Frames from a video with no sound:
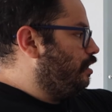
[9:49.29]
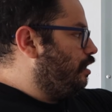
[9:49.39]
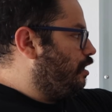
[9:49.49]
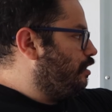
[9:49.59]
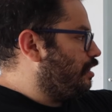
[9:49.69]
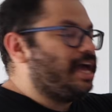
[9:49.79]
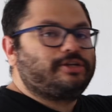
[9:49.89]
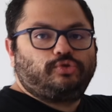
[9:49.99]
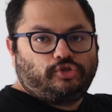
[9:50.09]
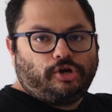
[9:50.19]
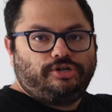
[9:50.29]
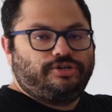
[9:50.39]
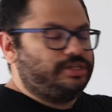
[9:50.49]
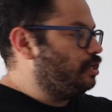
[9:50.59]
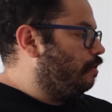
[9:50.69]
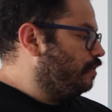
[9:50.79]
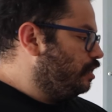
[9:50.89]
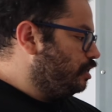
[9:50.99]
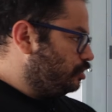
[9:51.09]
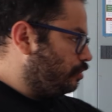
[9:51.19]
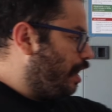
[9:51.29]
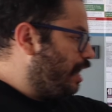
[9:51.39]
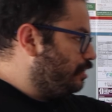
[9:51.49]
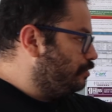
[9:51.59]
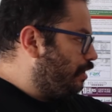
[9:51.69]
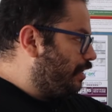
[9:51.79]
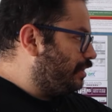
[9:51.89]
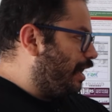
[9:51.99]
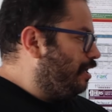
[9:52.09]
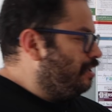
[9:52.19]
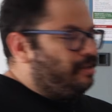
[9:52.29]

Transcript: the actual charger itself. So I do like that.